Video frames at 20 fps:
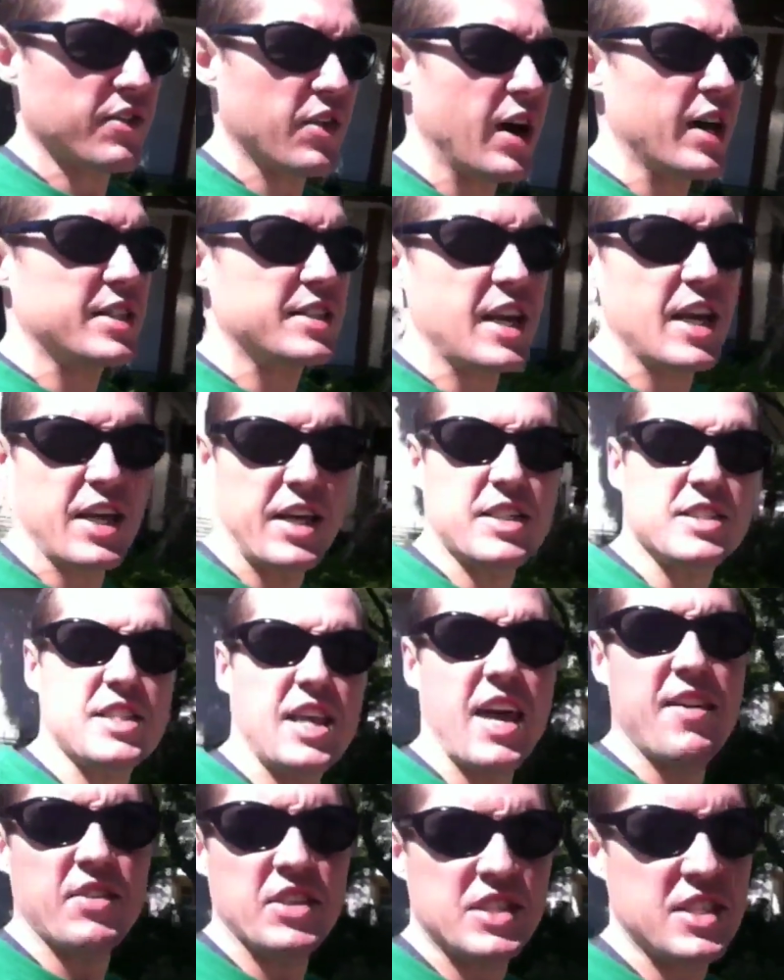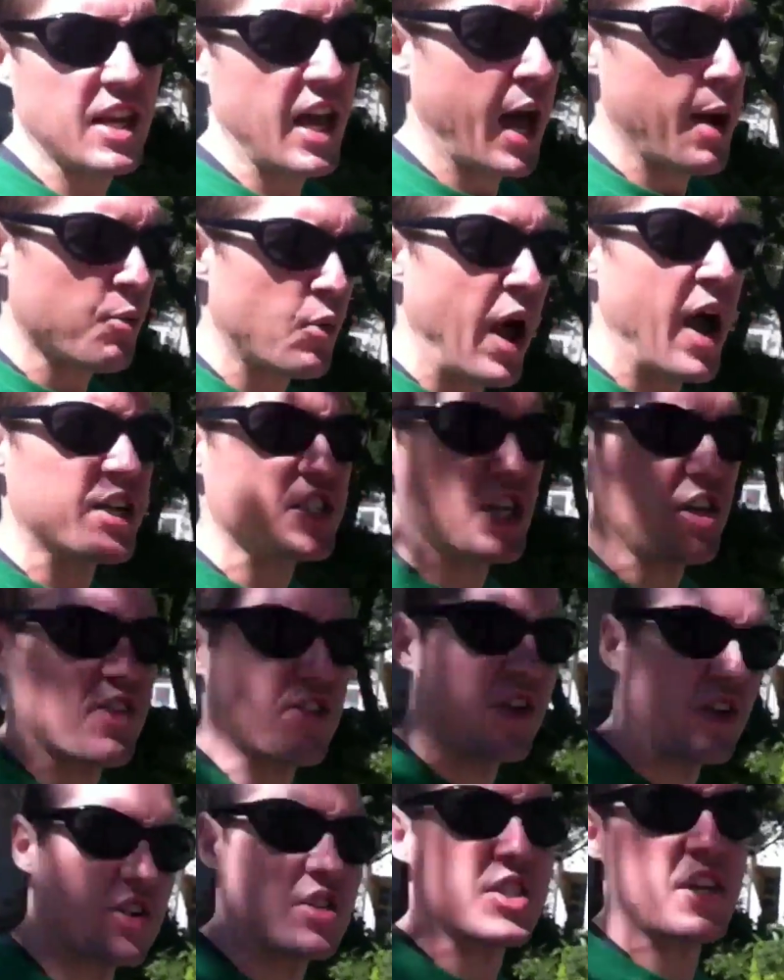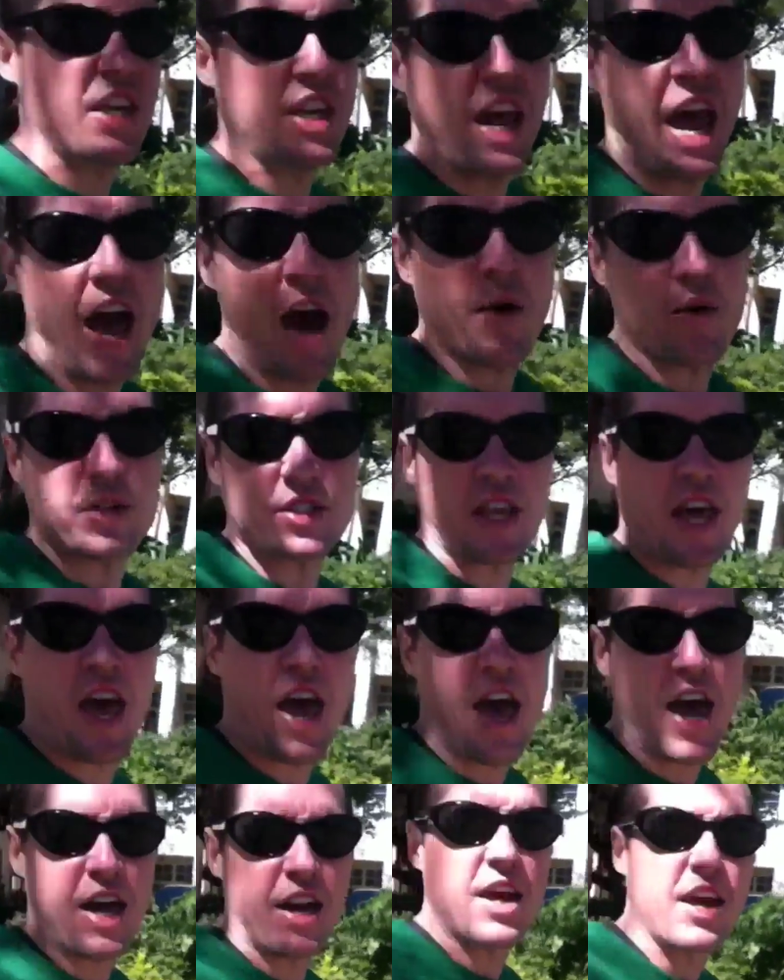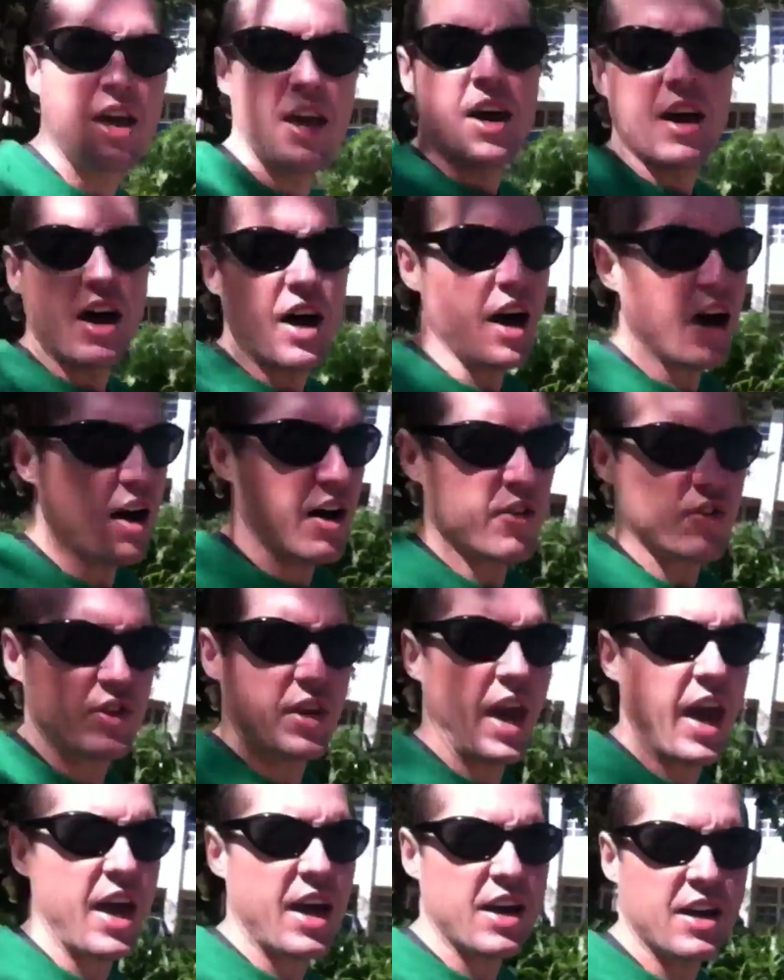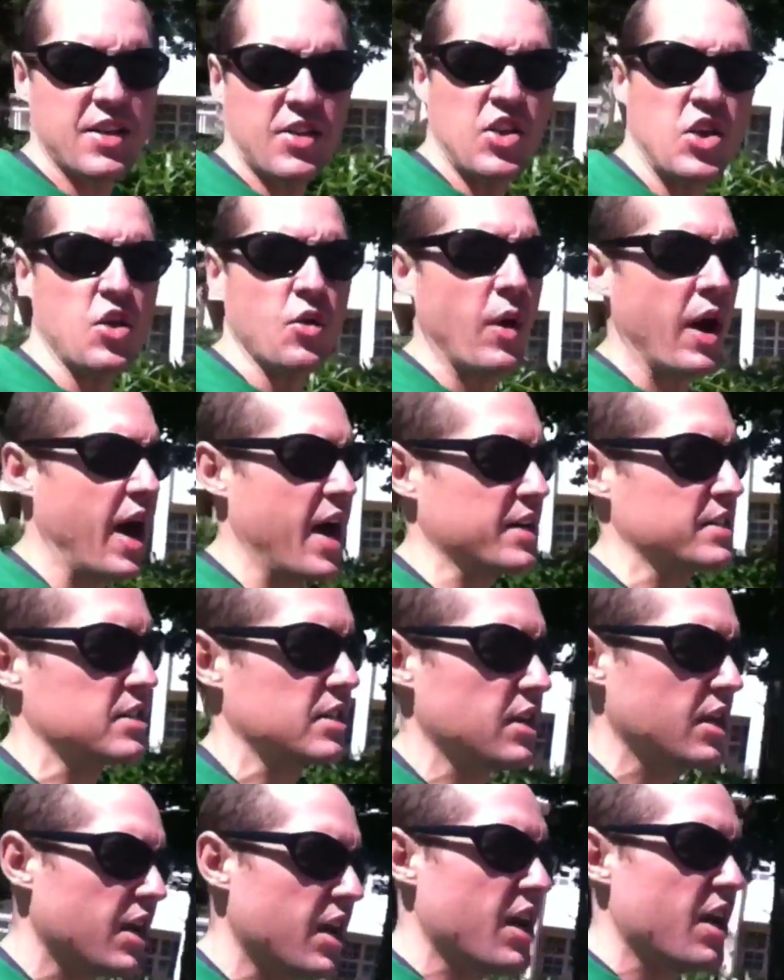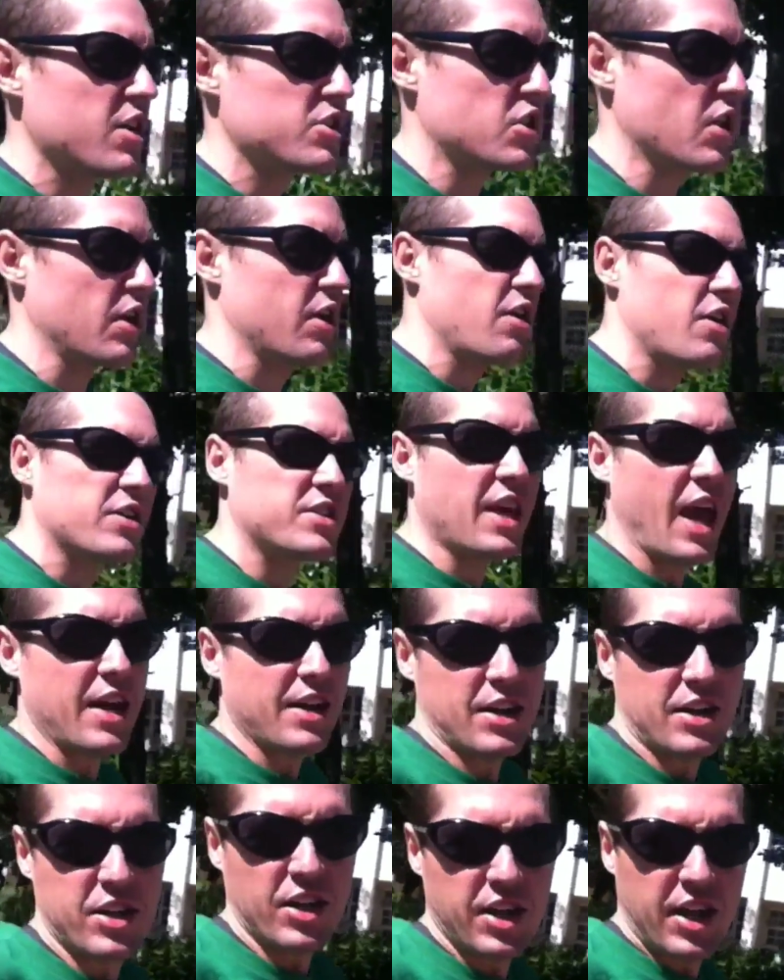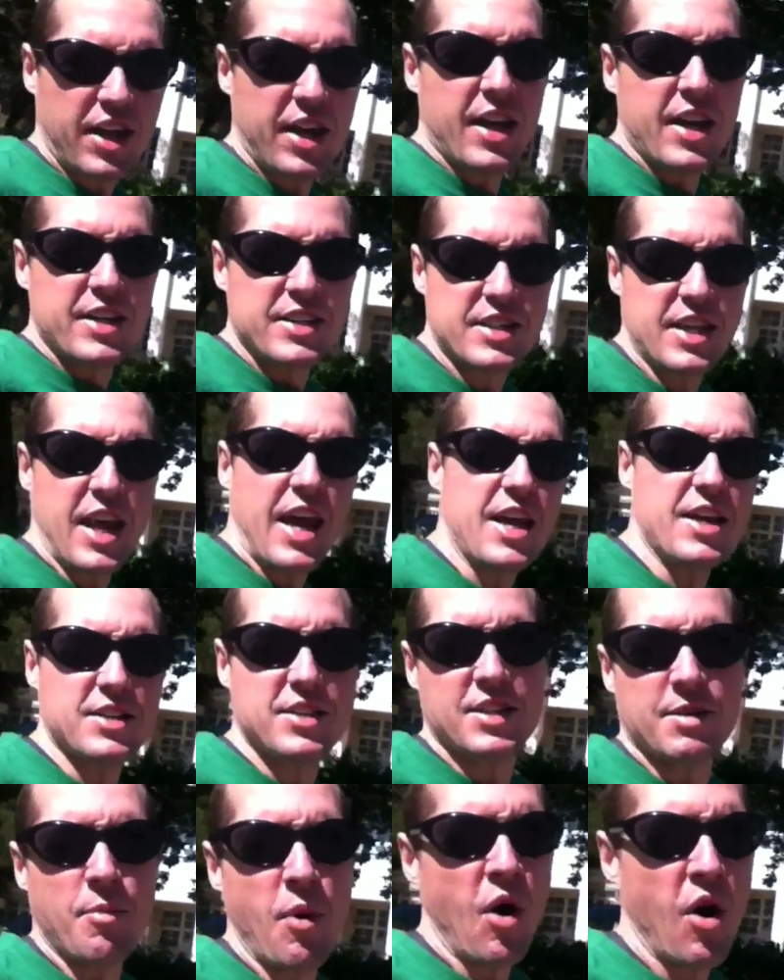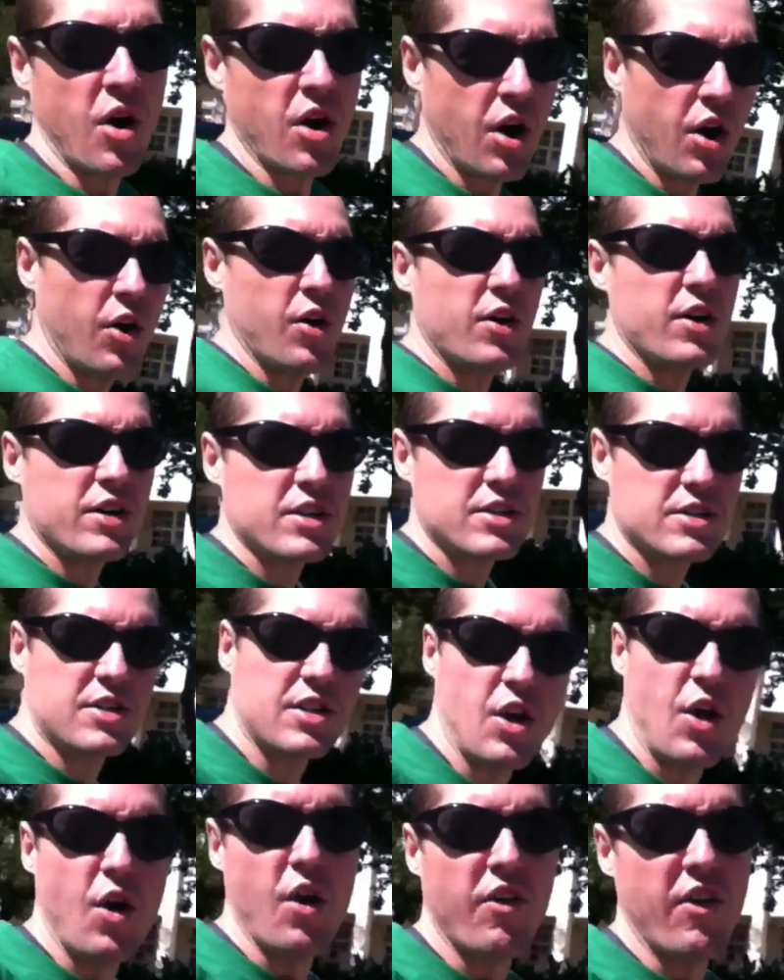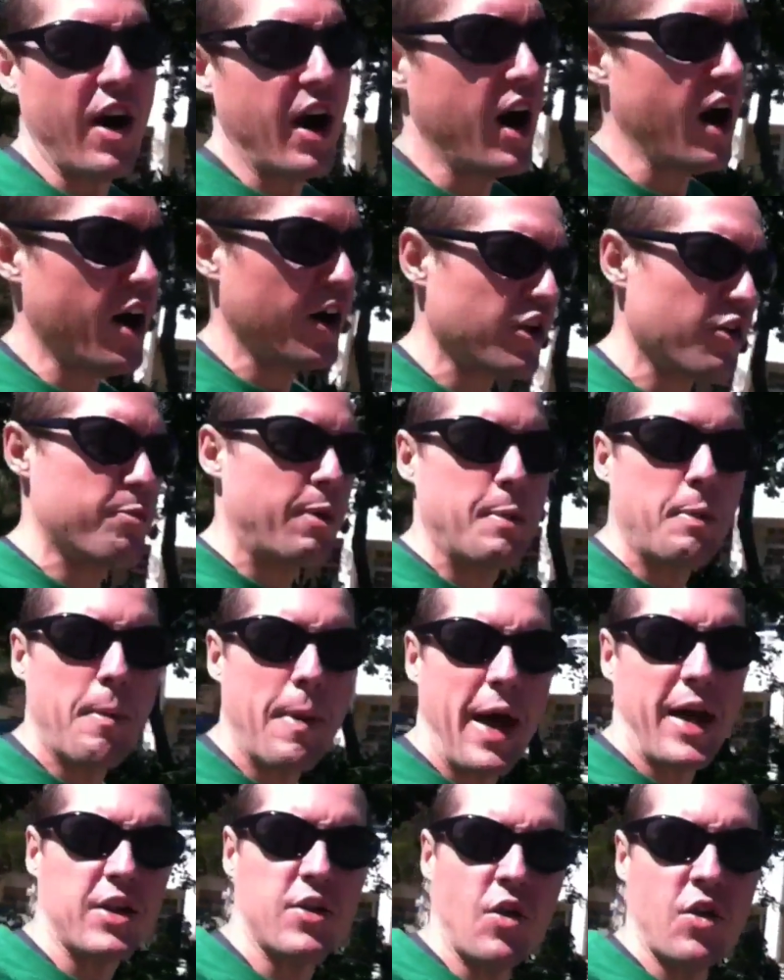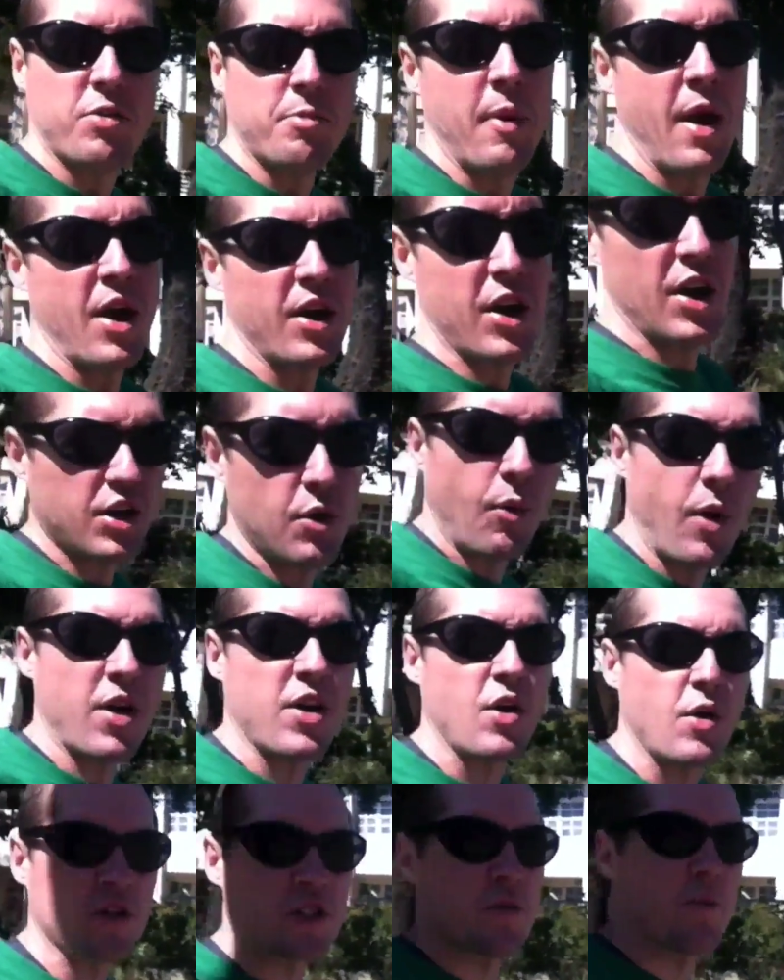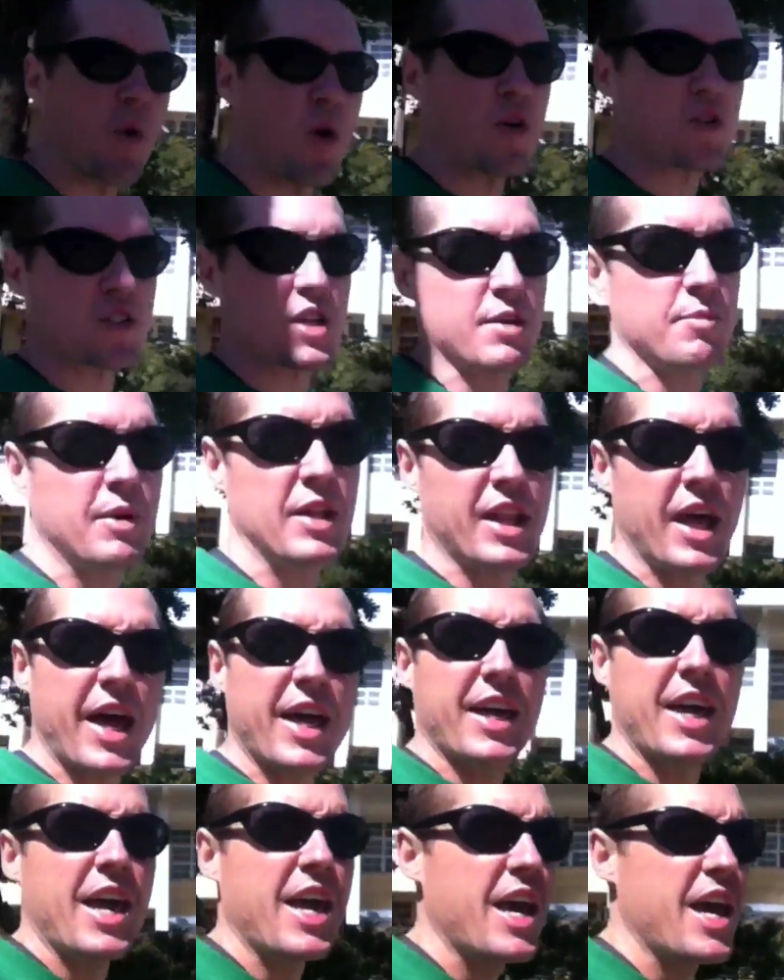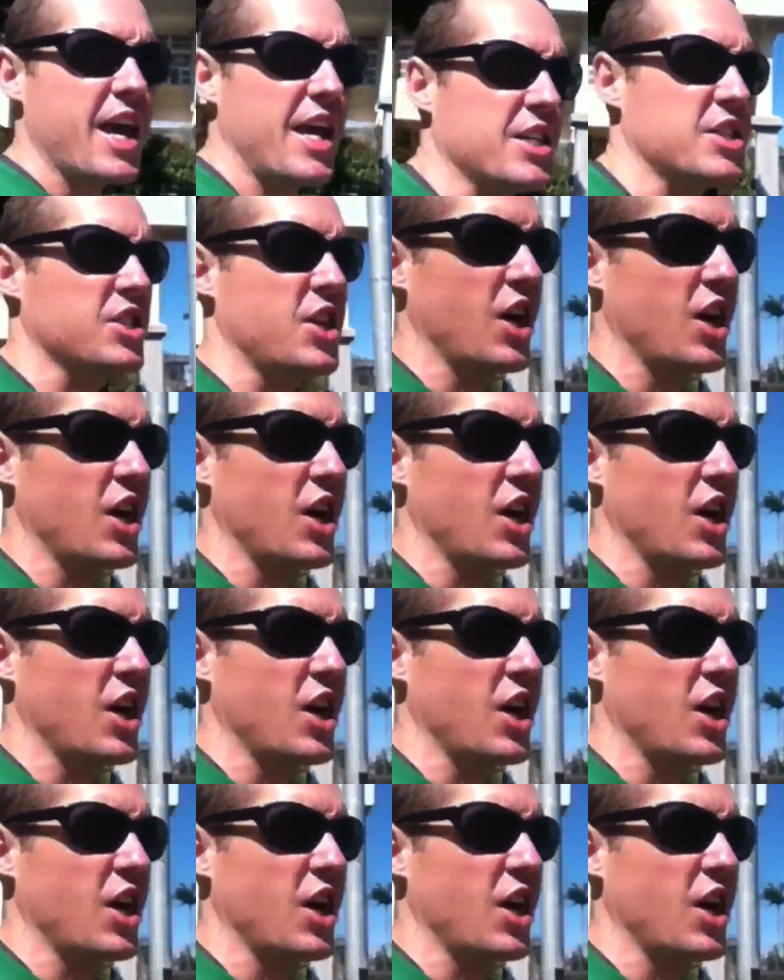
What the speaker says: of daylight savings time, we're actually 13 hours ahead of Canada and the US. So technically, today is tomorrow. So all you people back in North America, you want to know what tomorrow's gonna be like? It's